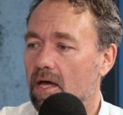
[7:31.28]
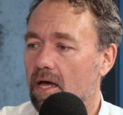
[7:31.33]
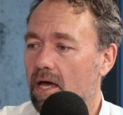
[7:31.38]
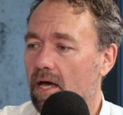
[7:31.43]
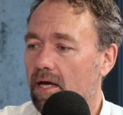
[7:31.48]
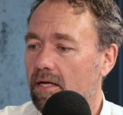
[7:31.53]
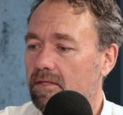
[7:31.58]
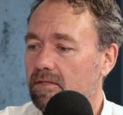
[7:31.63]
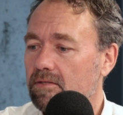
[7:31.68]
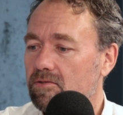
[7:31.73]

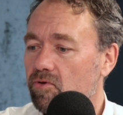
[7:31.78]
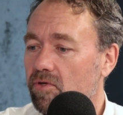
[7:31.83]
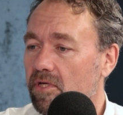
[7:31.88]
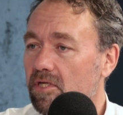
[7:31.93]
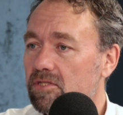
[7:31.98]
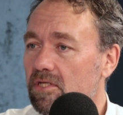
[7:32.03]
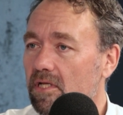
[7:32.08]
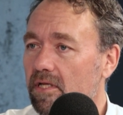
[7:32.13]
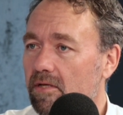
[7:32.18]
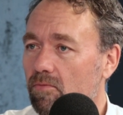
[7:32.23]
And
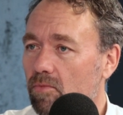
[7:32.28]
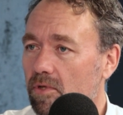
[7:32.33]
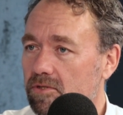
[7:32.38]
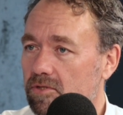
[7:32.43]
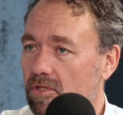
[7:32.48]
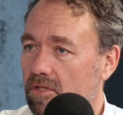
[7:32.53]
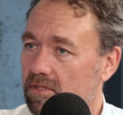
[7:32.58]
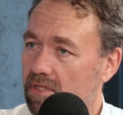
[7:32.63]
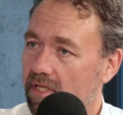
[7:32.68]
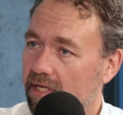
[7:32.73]
traditionally it was
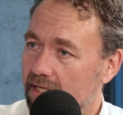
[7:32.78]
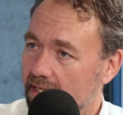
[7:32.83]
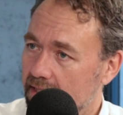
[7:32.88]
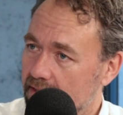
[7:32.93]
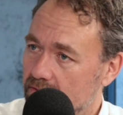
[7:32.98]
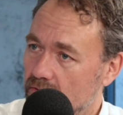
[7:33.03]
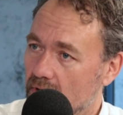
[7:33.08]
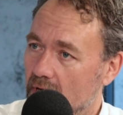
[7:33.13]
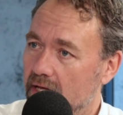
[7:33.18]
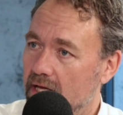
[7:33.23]
just let
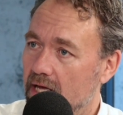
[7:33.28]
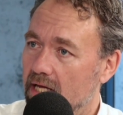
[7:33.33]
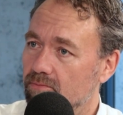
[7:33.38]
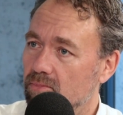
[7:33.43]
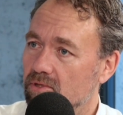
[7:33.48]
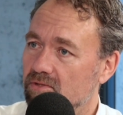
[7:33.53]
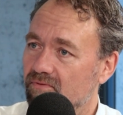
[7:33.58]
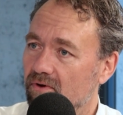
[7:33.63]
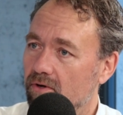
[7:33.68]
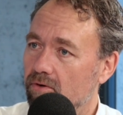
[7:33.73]
into the
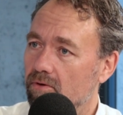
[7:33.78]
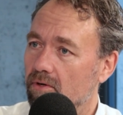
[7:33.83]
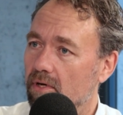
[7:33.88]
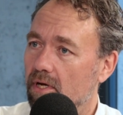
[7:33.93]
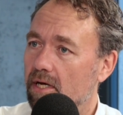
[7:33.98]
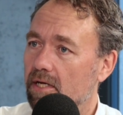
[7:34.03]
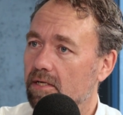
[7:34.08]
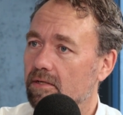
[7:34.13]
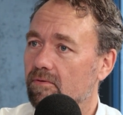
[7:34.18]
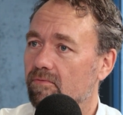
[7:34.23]
atmosphere,
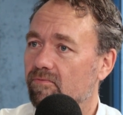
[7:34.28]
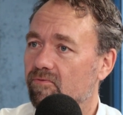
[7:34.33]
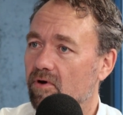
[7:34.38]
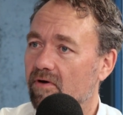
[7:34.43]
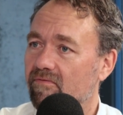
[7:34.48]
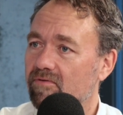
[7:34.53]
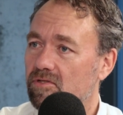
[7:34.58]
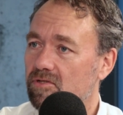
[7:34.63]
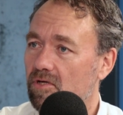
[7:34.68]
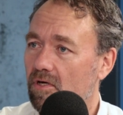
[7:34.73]
and for
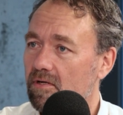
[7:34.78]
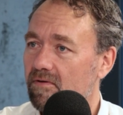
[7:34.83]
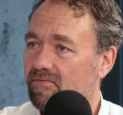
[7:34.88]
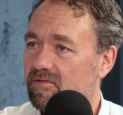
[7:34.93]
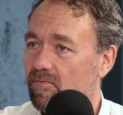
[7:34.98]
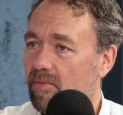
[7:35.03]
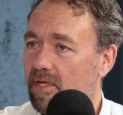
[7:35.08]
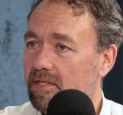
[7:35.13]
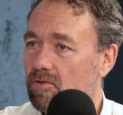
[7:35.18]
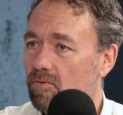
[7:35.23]
every ton of
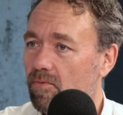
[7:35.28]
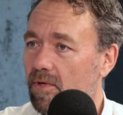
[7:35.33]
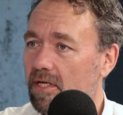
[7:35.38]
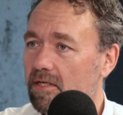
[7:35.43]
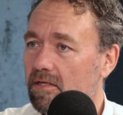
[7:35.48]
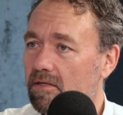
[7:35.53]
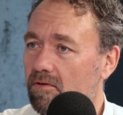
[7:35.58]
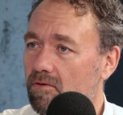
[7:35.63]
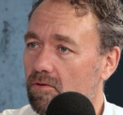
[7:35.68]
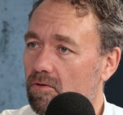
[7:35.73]
cement you
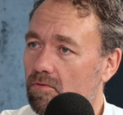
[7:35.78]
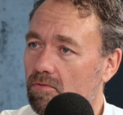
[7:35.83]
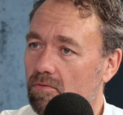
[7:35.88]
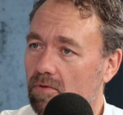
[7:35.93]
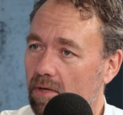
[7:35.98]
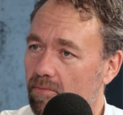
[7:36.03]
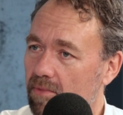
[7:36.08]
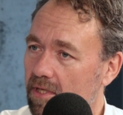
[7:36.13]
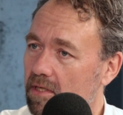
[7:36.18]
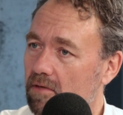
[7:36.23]
made, you
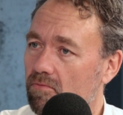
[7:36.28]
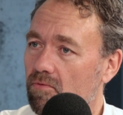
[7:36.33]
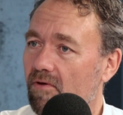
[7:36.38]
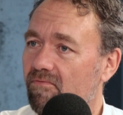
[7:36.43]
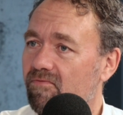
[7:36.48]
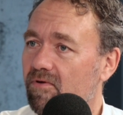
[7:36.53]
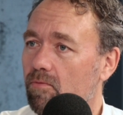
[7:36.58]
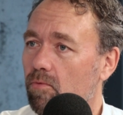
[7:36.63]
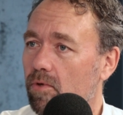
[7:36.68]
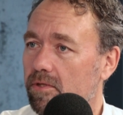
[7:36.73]
emitted
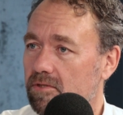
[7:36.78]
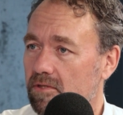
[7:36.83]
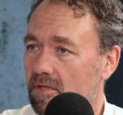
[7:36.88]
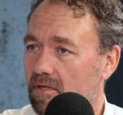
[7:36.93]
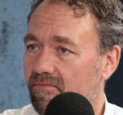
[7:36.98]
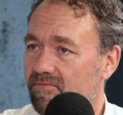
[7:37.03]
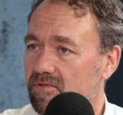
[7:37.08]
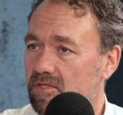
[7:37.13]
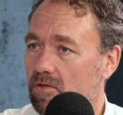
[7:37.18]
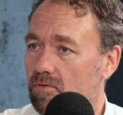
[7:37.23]
roughly 1 ton
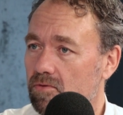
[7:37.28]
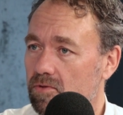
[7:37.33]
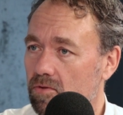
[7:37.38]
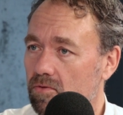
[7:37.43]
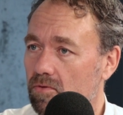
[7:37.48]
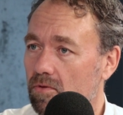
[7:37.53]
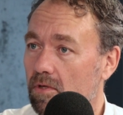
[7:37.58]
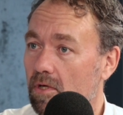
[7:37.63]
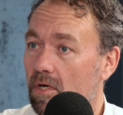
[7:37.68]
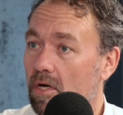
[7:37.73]
of
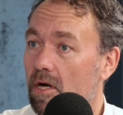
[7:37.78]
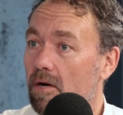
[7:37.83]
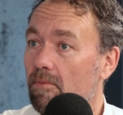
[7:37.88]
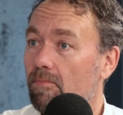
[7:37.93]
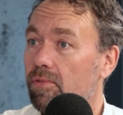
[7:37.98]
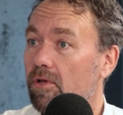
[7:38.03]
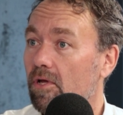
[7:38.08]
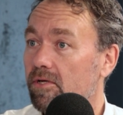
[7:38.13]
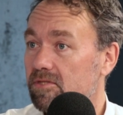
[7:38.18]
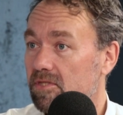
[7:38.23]
CO2,
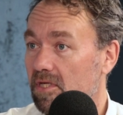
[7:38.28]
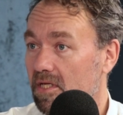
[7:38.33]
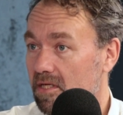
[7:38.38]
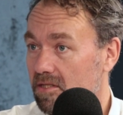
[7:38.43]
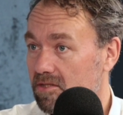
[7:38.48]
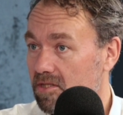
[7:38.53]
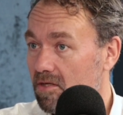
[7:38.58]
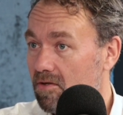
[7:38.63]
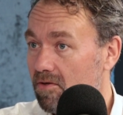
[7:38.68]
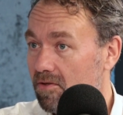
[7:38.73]
plus the
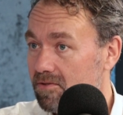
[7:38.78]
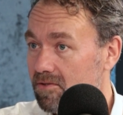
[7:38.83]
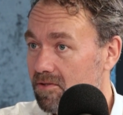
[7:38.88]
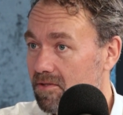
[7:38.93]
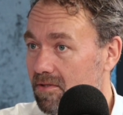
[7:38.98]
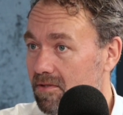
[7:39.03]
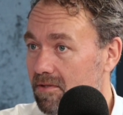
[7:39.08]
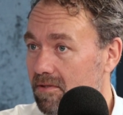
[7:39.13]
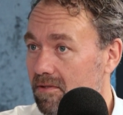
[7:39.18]
energy cost.